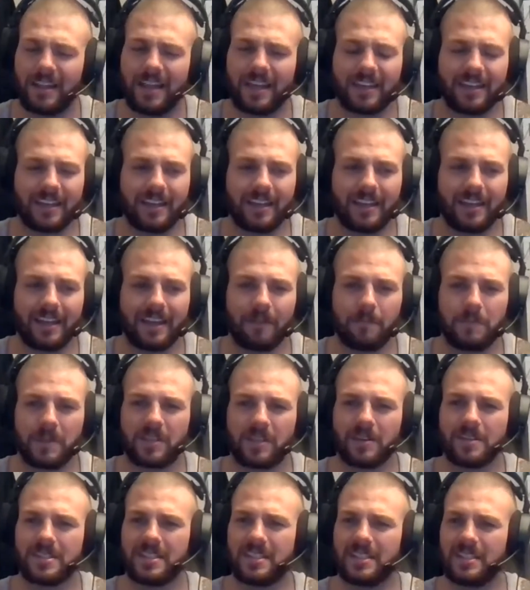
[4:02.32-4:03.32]
Like,
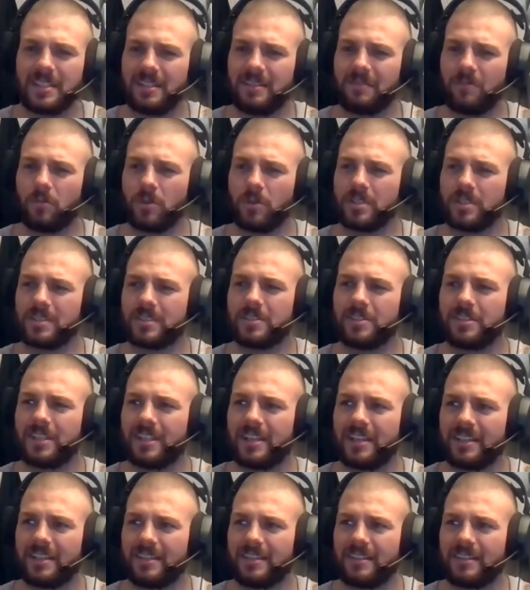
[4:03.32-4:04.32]
because he was good
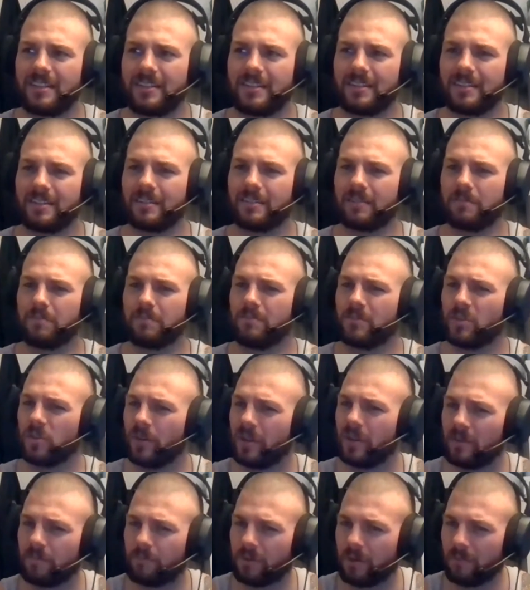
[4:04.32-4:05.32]
at
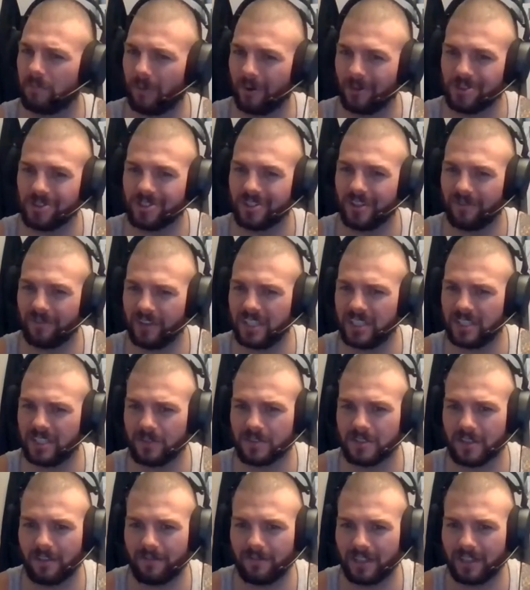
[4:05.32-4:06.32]
doing promotional
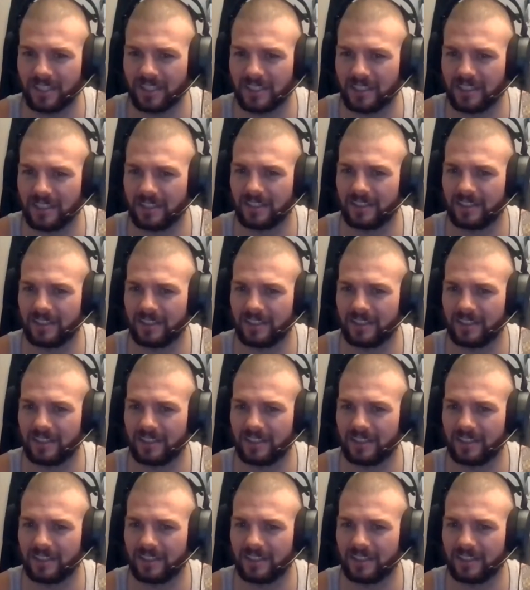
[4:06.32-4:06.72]
videos, I think.